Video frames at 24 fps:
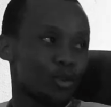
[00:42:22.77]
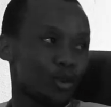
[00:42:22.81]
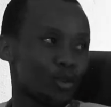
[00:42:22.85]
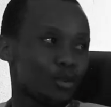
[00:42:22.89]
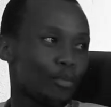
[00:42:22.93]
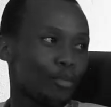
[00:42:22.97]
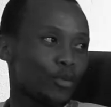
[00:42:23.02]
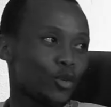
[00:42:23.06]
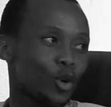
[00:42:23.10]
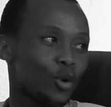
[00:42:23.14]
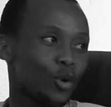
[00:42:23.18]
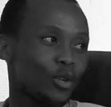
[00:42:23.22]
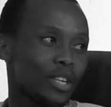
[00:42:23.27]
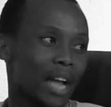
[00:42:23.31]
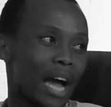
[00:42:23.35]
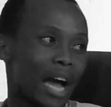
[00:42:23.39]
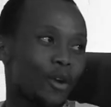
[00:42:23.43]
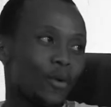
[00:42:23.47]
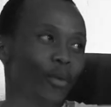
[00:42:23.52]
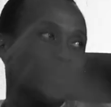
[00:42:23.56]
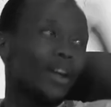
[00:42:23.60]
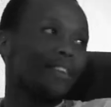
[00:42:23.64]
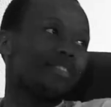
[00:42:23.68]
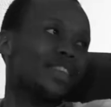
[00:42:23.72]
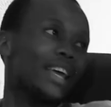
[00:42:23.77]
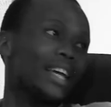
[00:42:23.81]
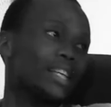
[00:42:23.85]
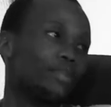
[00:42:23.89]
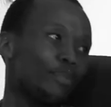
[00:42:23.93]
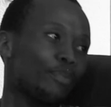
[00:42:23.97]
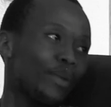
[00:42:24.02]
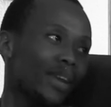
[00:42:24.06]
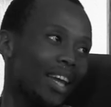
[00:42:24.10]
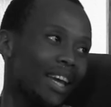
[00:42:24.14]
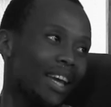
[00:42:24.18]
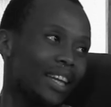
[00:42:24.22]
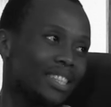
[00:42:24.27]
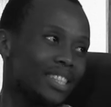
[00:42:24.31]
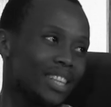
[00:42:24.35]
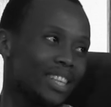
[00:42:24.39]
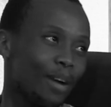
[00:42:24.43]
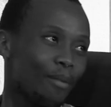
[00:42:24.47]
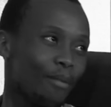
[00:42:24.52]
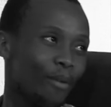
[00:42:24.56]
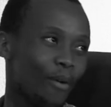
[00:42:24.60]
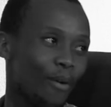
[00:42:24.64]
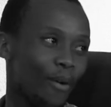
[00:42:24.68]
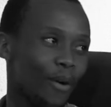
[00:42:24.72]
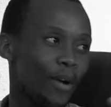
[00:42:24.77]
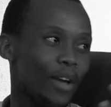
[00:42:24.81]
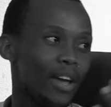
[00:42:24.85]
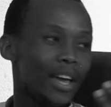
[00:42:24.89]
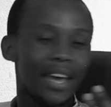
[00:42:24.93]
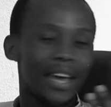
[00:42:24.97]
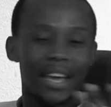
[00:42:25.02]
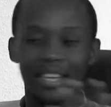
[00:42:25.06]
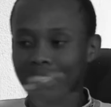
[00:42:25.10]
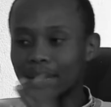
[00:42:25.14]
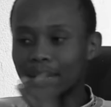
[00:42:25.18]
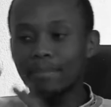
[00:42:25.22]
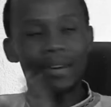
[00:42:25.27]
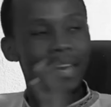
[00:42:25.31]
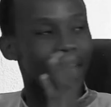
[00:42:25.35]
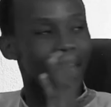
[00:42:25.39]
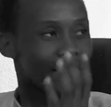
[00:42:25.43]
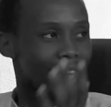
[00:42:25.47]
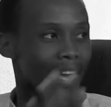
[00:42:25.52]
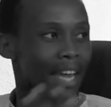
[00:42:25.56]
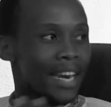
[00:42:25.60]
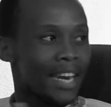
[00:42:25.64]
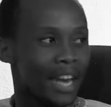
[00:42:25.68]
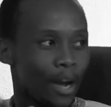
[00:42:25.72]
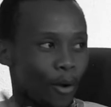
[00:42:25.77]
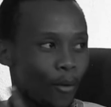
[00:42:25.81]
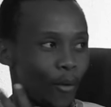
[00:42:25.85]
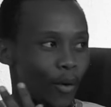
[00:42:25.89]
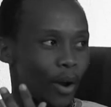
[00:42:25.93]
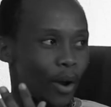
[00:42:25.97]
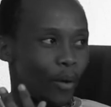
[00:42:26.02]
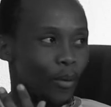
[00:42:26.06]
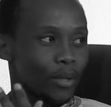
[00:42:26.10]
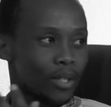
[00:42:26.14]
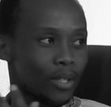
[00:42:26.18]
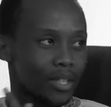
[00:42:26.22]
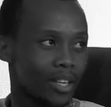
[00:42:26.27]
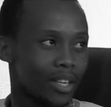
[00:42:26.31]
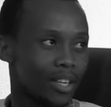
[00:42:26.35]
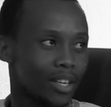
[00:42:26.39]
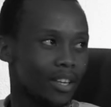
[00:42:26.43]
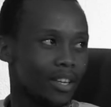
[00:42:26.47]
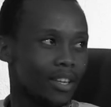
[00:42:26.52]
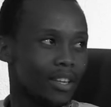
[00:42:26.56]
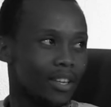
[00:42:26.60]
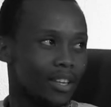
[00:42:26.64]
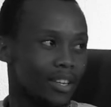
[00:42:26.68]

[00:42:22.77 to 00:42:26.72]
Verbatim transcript: so to be told I don't have the experience. Yeah. It's something like that. I would say,